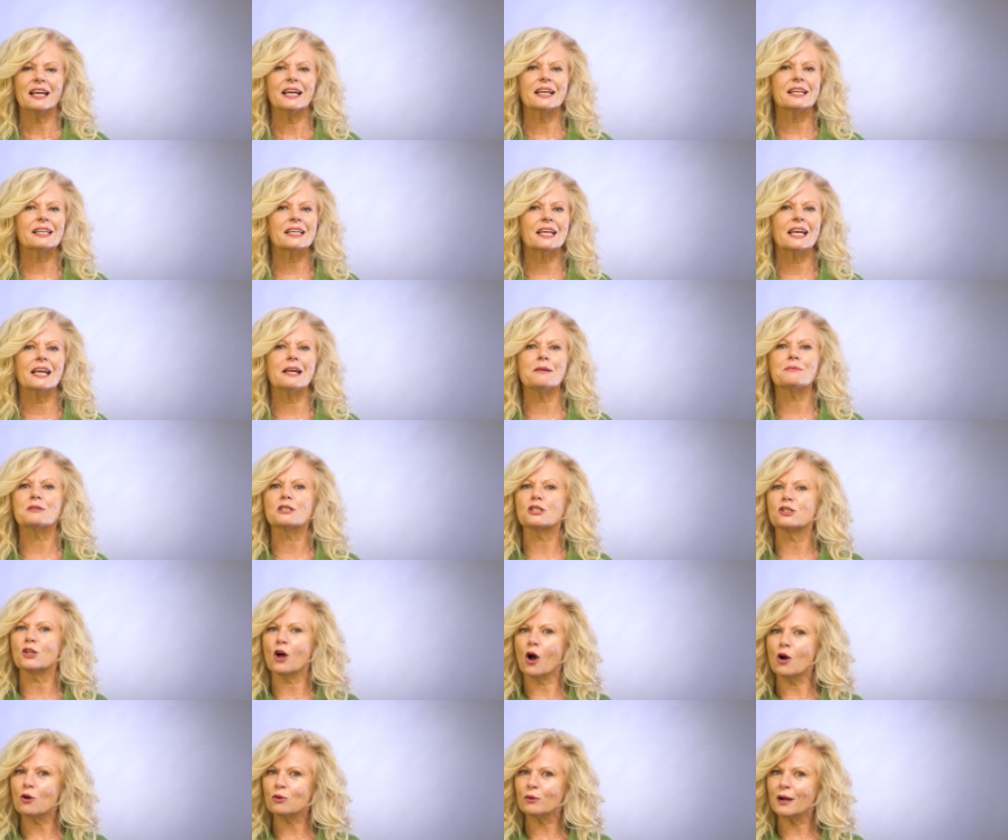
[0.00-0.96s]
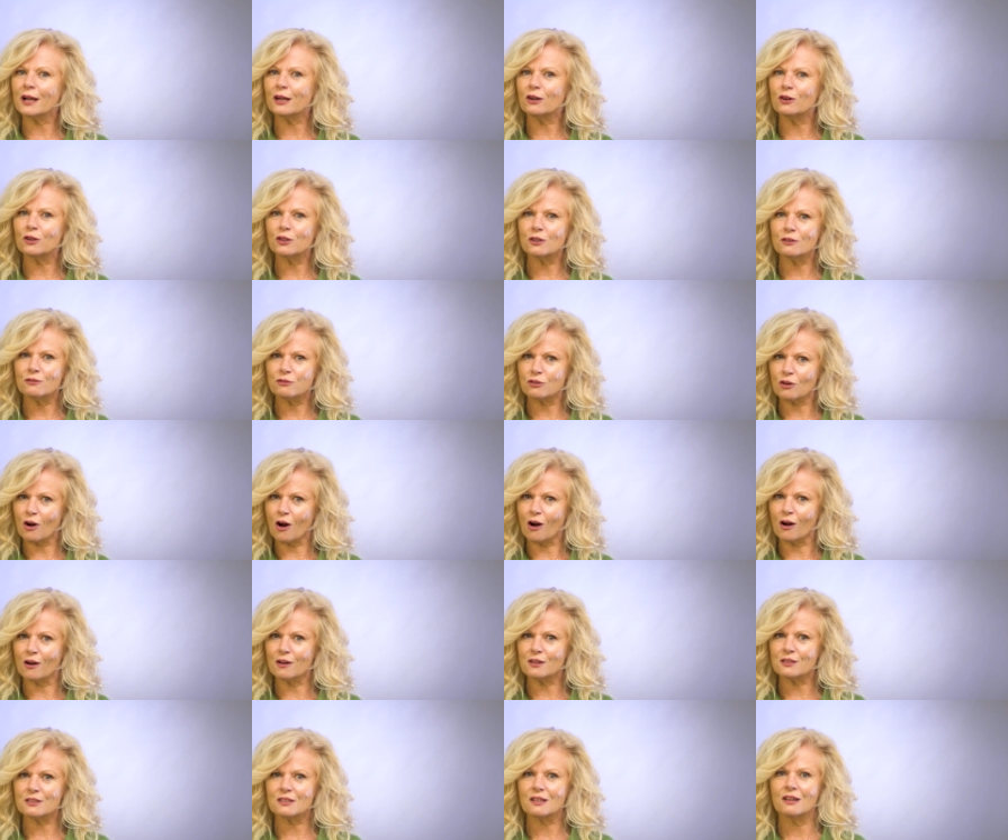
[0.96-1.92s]
It keeps no record of
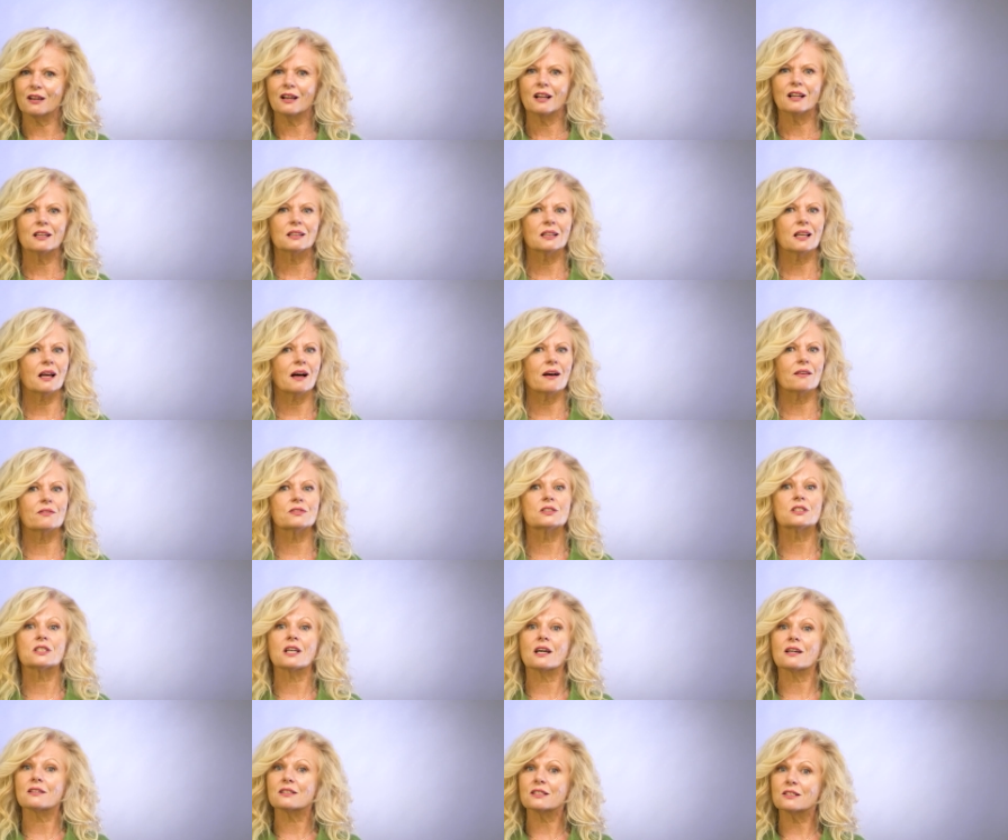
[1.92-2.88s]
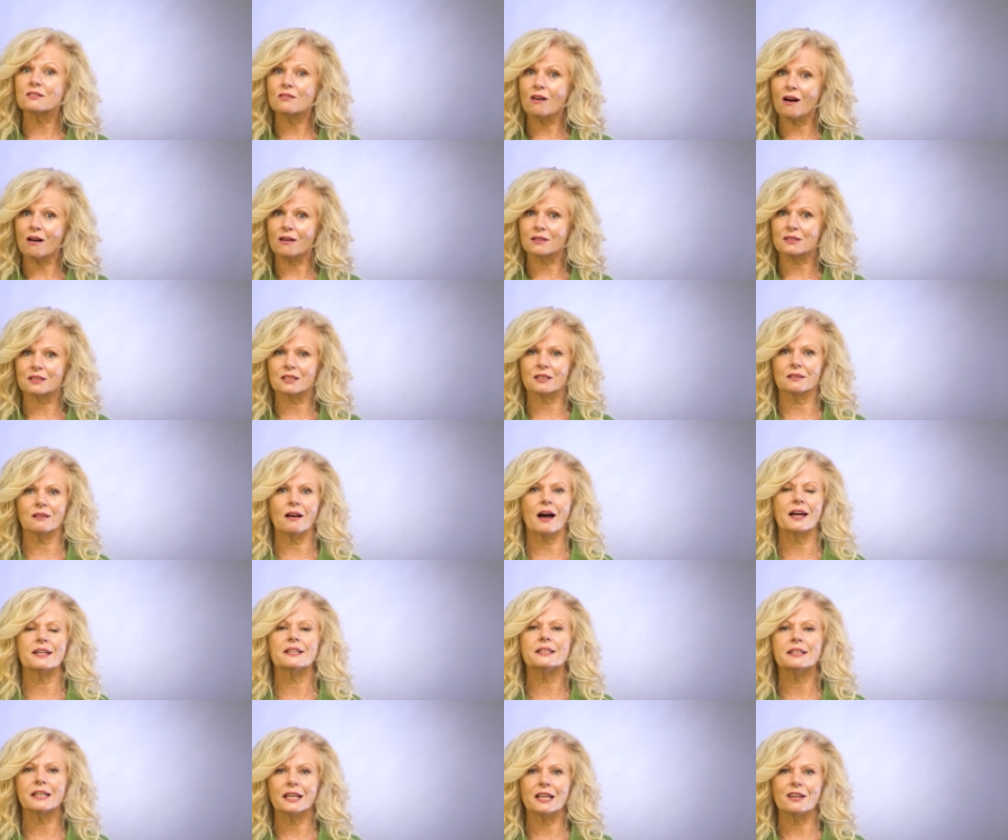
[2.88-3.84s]
wrongs. Love does not
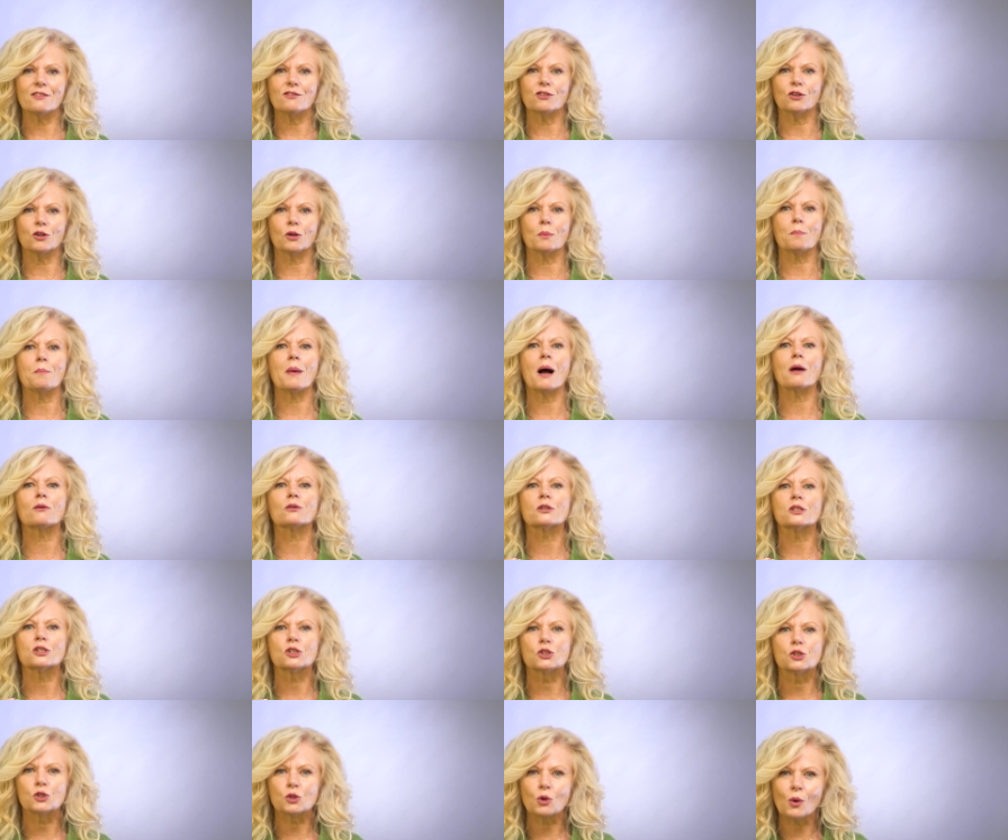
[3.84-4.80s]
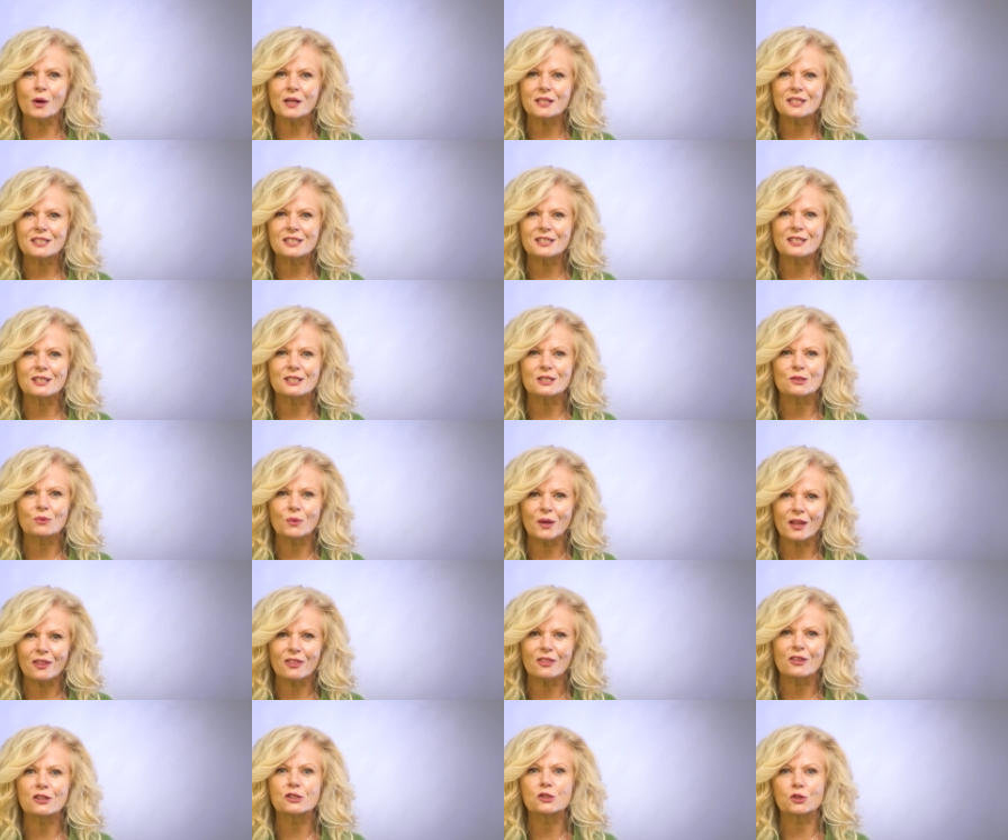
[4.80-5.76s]
delight in evil but rejoices
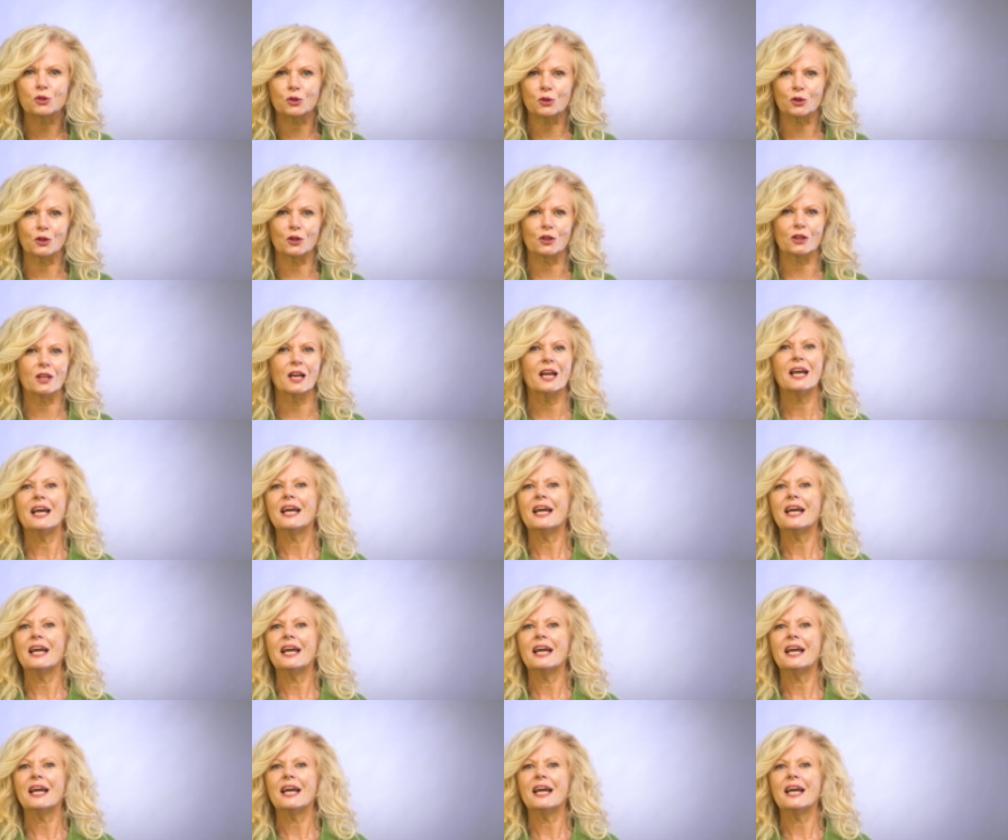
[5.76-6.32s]
with the truth.